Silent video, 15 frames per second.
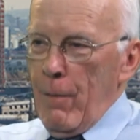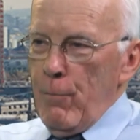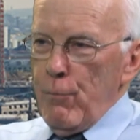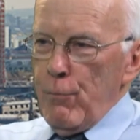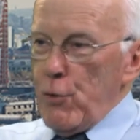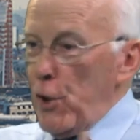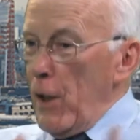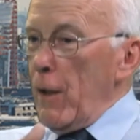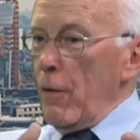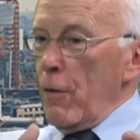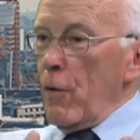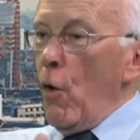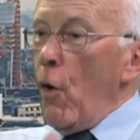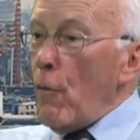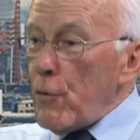
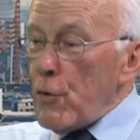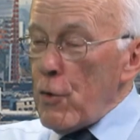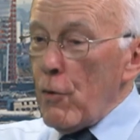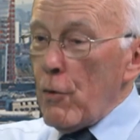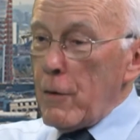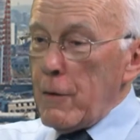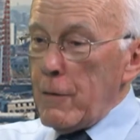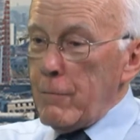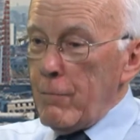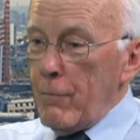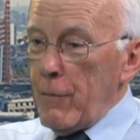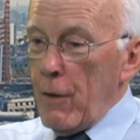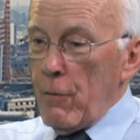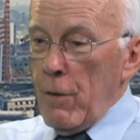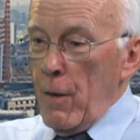shale offshore.
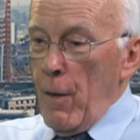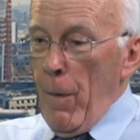Now,